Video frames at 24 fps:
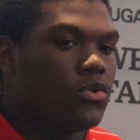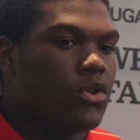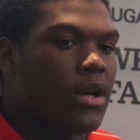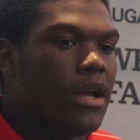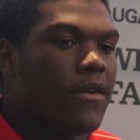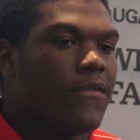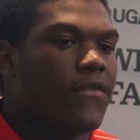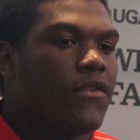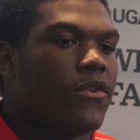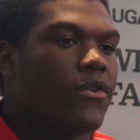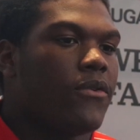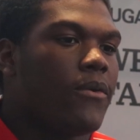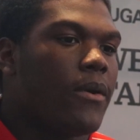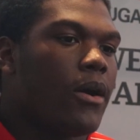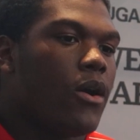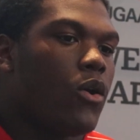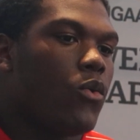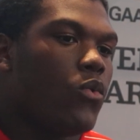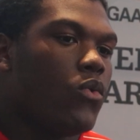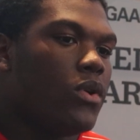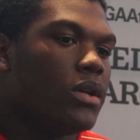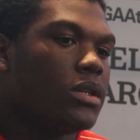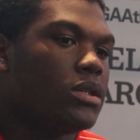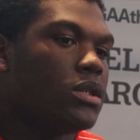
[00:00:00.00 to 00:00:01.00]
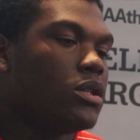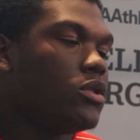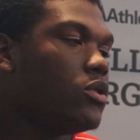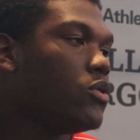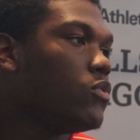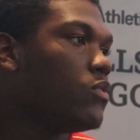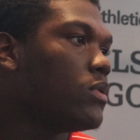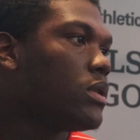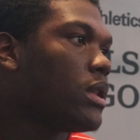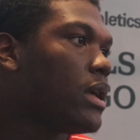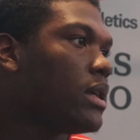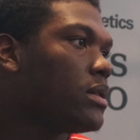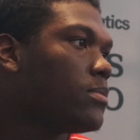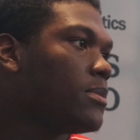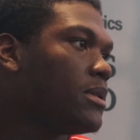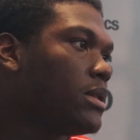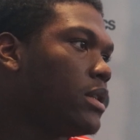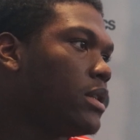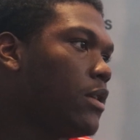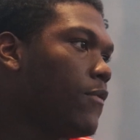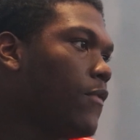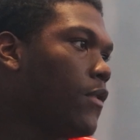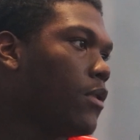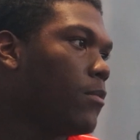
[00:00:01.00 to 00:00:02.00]
and figure out what to do with that
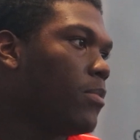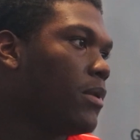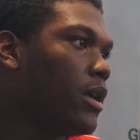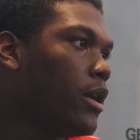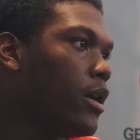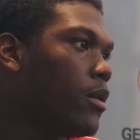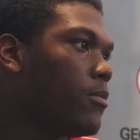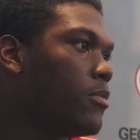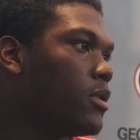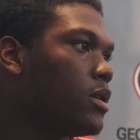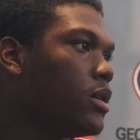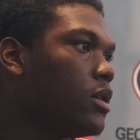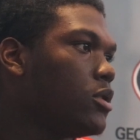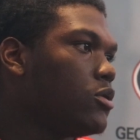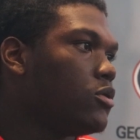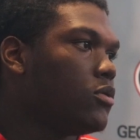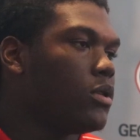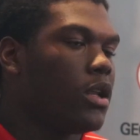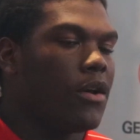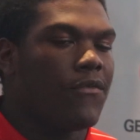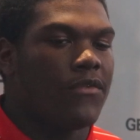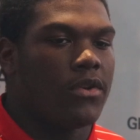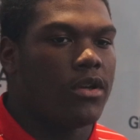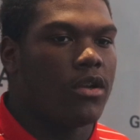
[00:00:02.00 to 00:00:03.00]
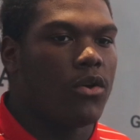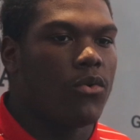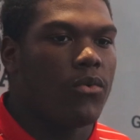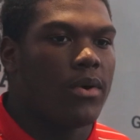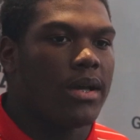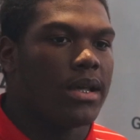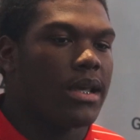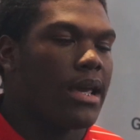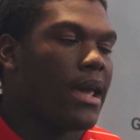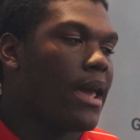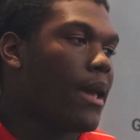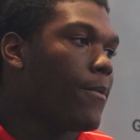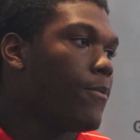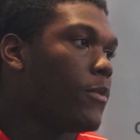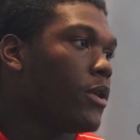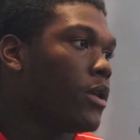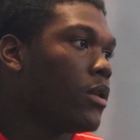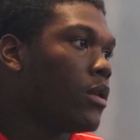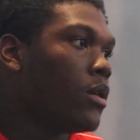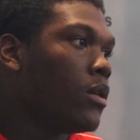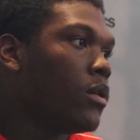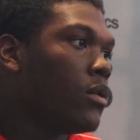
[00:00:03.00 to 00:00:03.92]
specific player, because you never know what can happen.